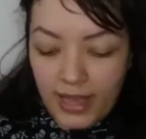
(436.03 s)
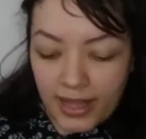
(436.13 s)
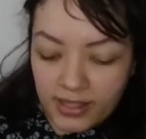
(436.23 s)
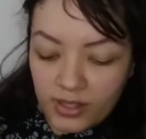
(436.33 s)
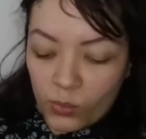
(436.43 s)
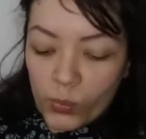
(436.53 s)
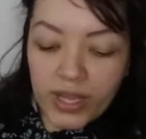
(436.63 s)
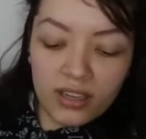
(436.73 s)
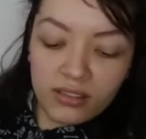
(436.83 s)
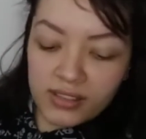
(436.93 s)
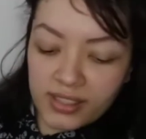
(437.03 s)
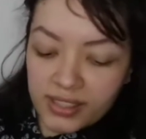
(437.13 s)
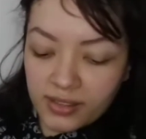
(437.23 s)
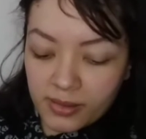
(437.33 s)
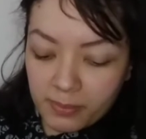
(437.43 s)
has the
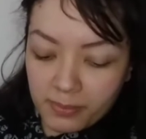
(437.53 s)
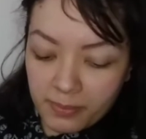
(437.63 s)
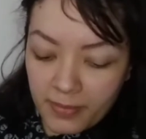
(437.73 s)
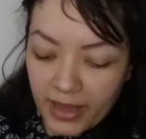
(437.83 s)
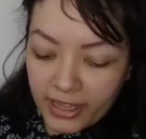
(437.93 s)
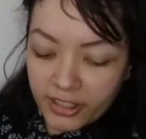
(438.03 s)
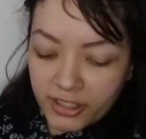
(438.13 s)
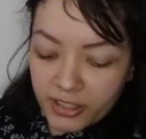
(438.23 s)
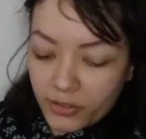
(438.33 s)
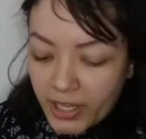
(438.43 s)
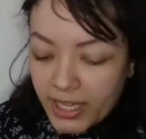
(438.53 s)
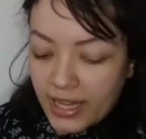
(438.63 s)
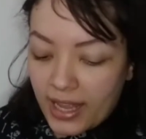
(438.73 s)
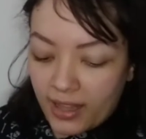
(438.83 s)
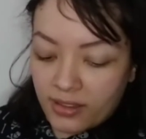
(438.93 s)
wheels under
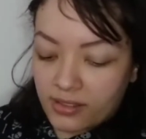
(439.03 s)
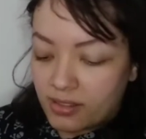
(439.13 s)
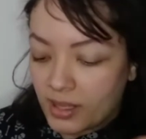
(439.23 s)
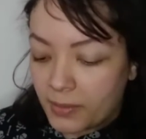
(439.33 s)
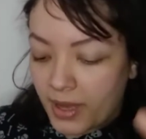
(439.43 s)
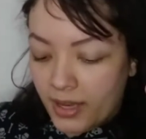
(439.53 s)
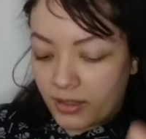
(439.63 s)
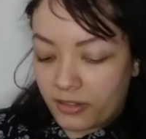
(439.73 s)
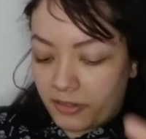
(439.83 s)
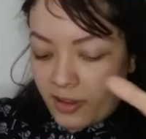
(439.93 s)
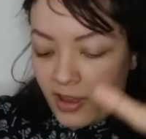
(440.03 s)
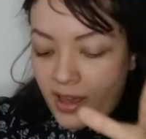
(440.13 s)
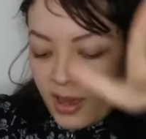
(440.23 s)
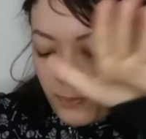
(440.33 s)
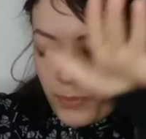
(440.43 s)
it and some kind of
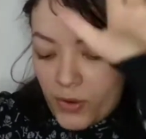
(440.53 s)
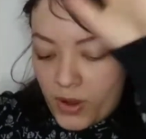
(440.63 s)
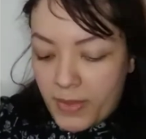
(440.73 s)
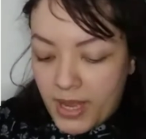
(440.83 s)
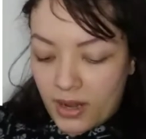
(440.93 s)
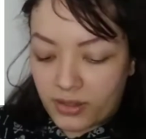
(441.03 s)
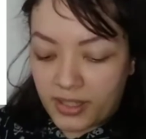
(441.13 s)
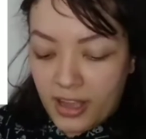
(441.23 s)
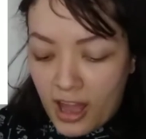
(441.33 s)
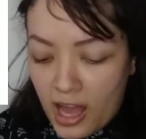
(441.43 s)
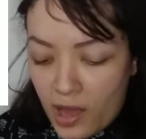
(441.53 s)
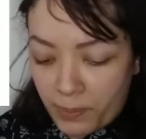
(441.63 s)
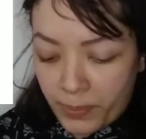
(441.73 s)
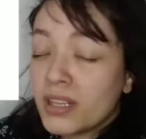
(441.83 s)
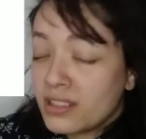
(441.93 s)
pyramid on
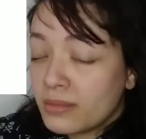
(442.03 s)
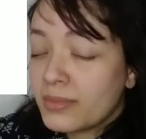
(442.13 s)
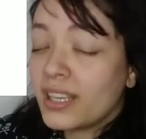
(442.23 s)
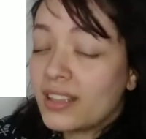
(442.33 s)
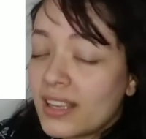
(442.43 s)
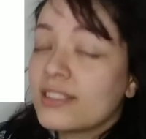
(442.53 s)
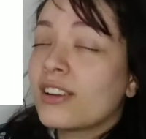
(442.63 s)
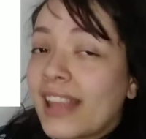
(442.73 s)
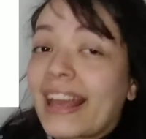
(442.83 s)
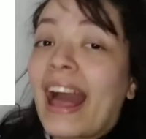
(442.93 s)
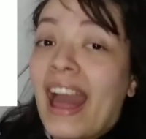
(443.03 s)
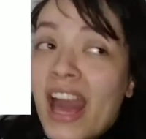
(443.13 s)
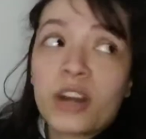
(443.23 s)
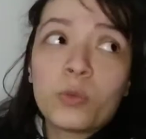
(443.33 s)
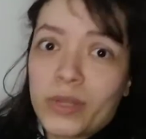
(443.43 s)
top, but to me it does look like a
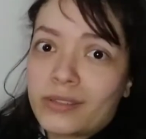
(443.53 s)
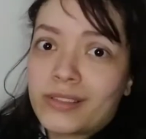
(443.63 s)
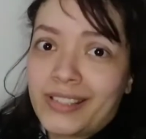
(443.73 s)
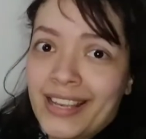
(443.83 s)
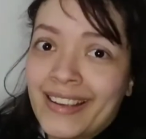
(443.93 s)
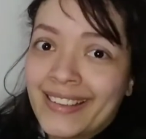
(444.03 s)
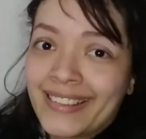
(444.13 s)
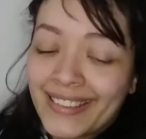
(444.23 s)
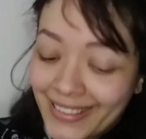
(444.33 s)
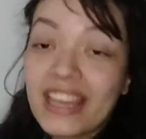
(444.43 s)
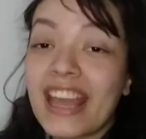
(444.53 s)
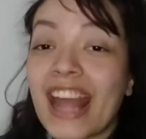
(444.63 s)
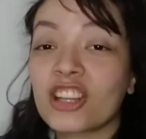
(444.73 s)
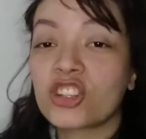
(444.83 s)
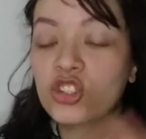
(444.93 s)
head on wheels. It
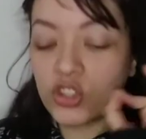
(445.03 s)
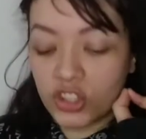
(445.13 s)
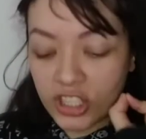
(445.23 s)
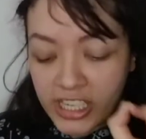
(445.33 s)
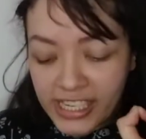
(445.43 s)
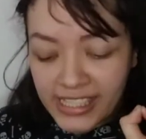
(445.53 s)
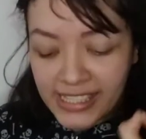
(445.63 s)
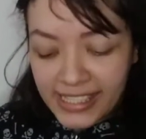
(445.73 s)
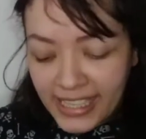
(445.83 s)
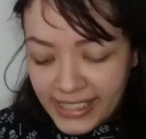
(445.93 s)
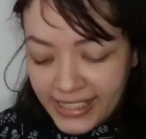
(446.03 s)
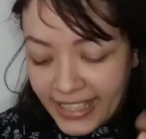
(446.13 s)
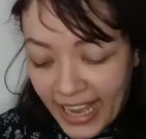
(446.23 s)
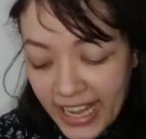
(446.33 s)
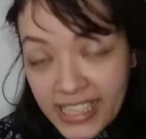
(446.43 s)
had 36
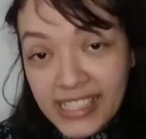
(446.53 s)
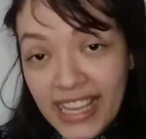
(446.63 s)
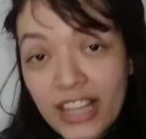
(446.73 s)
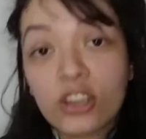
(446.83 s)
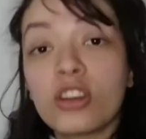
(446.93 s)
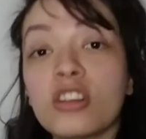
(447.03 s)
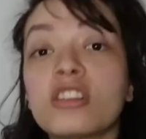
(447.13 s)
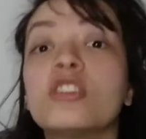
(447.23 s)
cannons and could